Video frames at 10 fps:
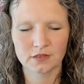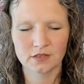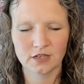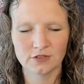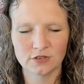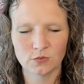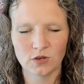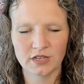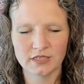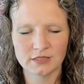
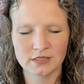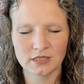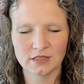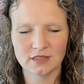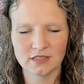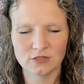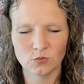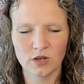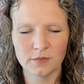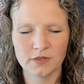otherwise this
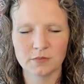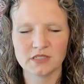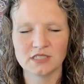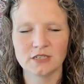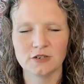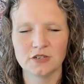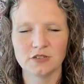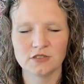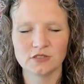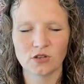webbing
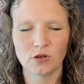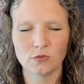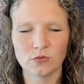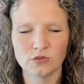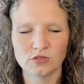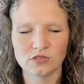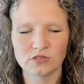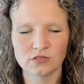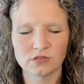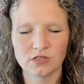material is almost